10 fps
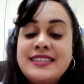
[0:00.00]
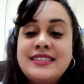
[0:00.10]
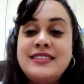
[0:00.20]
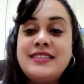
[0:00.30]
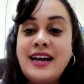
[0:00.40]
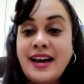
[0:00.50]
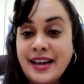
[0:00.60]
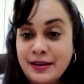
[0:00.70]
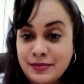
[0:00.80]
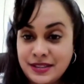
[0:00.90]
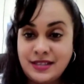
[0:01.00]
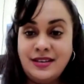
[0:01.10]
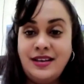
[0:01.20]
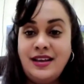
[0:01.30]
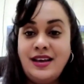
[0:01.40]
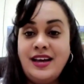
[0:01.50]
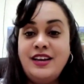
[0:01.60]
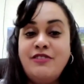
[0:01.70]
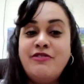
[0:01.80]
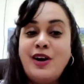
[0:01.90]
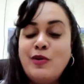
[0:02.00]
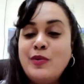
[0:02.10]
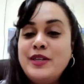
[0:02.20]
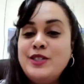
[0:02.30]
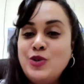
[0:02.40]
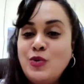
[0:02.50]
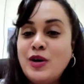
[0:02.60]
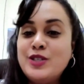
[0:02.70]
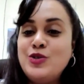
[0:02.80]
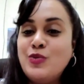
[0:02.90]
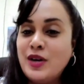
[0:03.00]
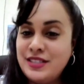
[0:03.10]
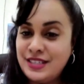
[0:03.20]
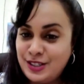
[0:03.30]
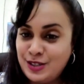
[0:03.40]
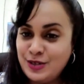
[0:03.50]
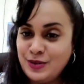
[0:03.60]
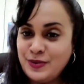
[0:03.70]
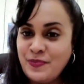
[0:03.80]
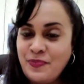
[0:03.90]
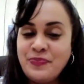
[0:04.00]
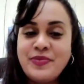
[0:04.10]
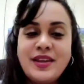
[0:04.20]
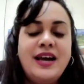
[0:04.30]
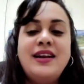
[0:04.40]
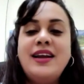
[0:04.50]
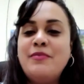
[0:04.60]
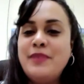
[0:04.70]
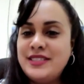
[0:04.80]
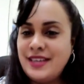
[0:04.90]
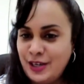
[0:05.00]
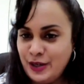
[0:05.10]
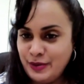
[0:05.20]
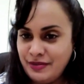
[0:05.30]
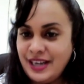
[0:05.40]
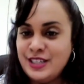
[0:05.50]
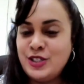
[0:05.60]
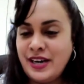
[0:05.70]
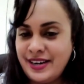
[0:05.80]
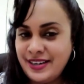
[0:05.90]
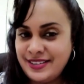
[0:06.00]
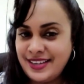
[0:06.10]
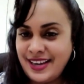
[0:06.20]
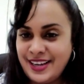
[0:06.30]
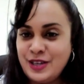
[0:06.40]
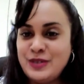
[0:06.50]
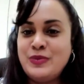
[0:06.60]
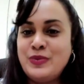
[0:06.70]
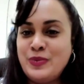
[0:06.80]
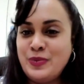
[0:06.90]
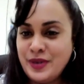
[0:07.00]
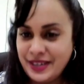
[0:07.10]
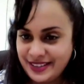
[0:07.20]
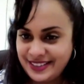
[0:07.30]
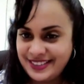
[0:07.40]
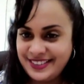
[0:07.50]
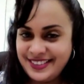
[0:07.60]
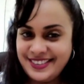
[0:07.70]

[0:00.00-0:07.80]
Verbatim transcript: six times, and the flour will do what you want it to do. And let me tell you, I tried it and it works.